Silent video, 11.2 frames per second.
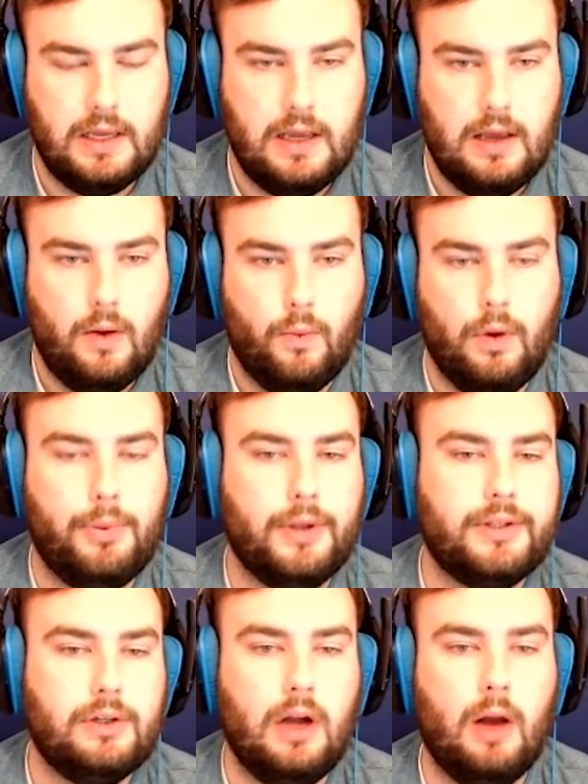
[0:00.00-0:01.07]
What puts
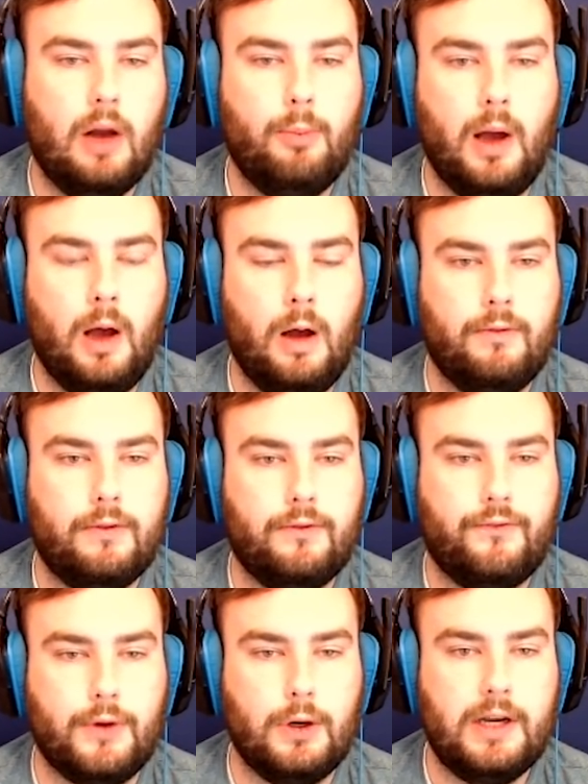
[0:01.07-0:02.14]
her above
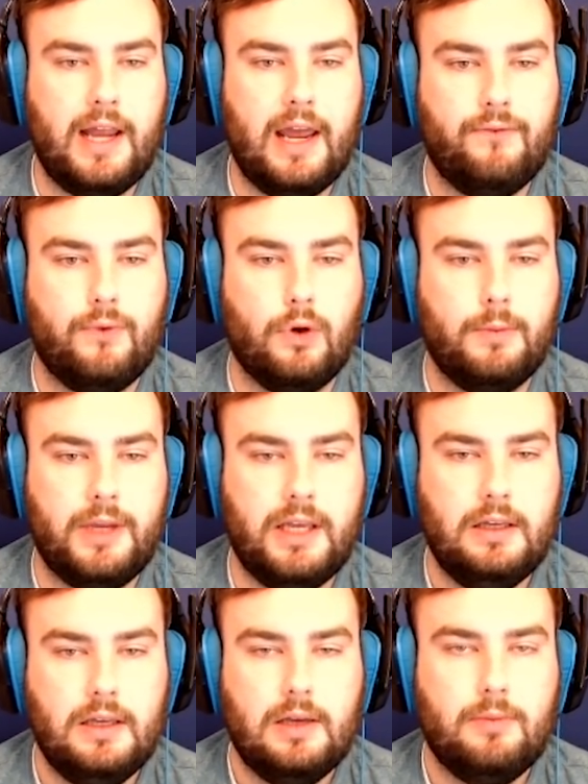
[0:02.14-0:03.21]
Ferdinand for me,
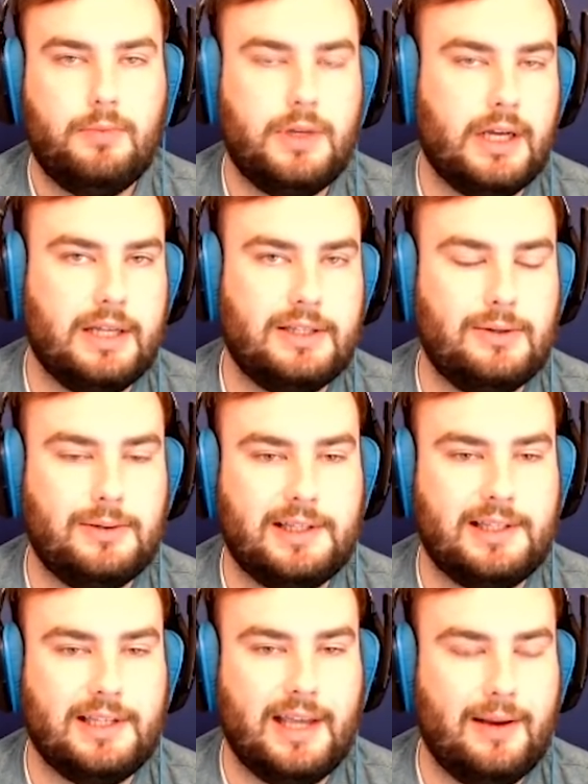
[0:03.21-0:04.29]
because you could
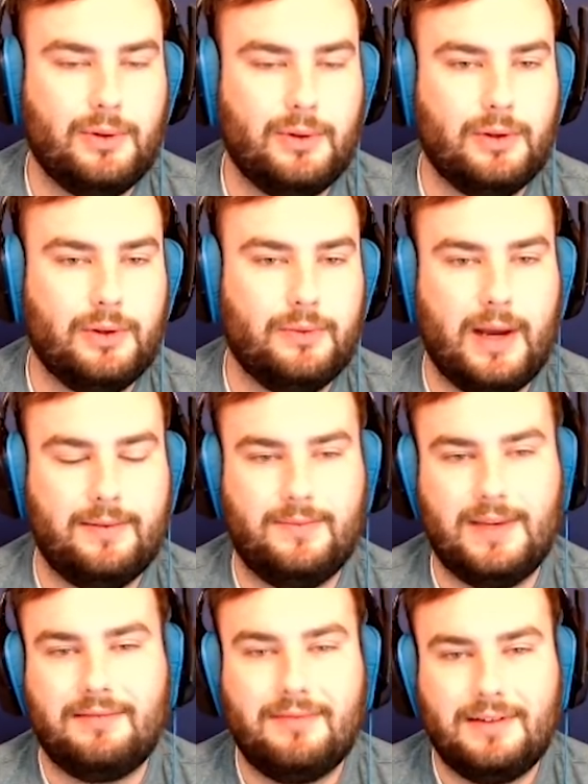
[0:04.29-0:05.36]
say, well, why?
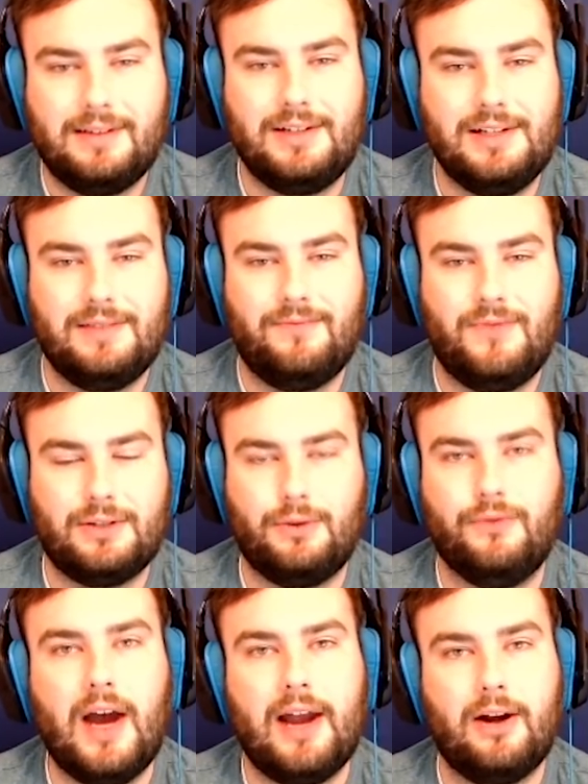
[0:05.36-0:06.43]
Like, she's a physical
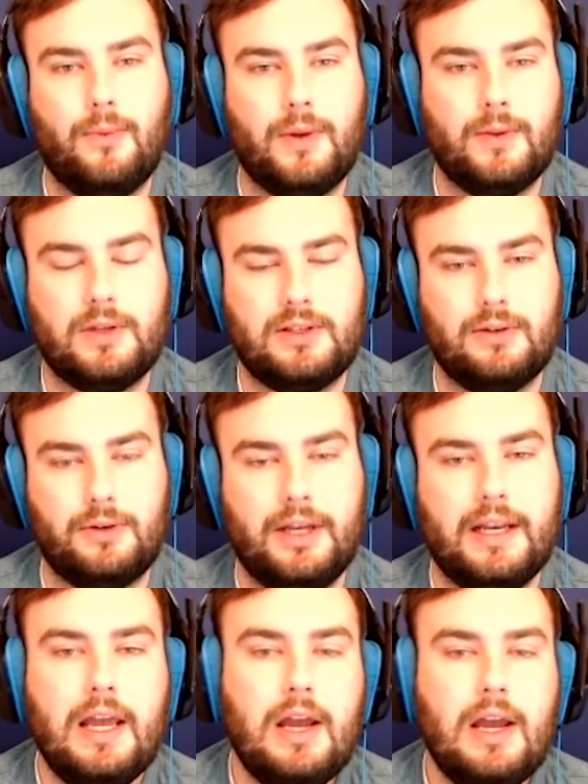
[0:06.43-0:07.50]
fighter. What's so good?
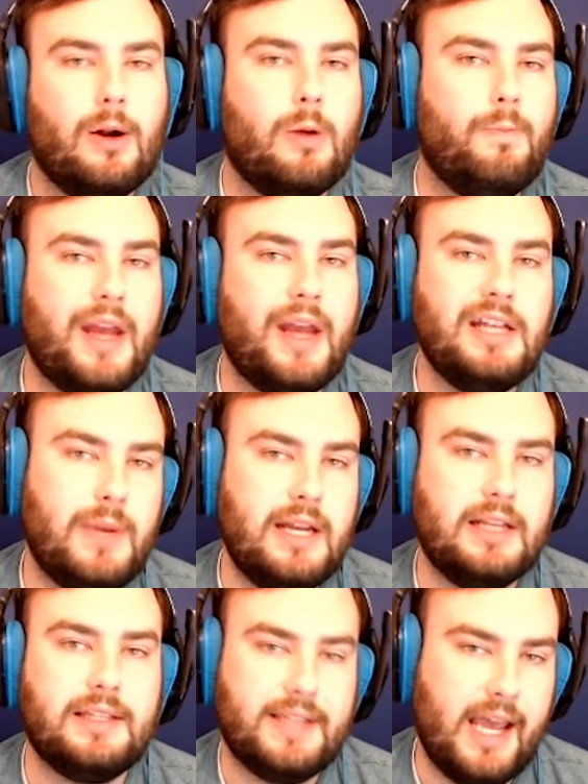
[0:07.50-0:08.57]
Her base speed
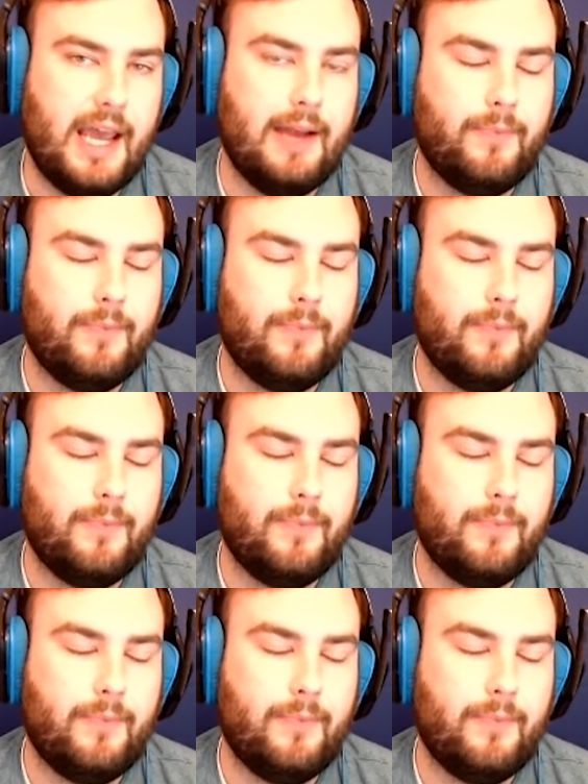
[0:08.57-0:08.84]
is 10.